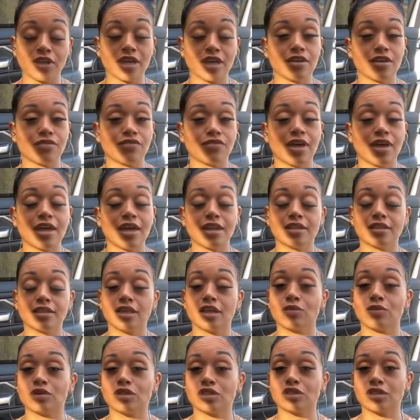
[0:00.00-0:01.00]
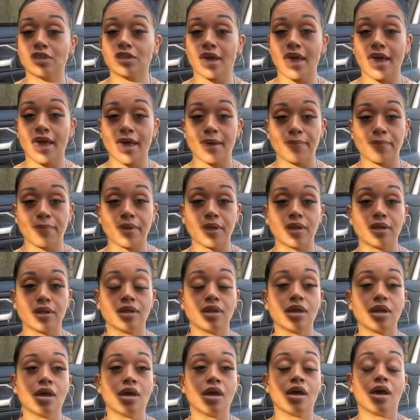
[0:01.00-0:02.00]
if anything was to
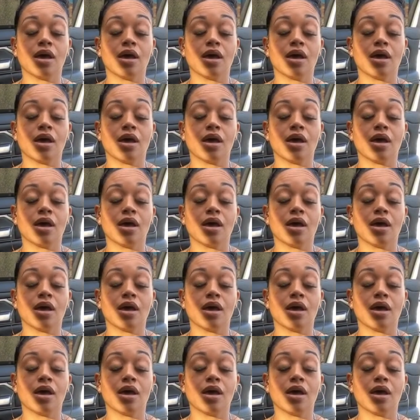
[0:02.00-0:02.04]
happen.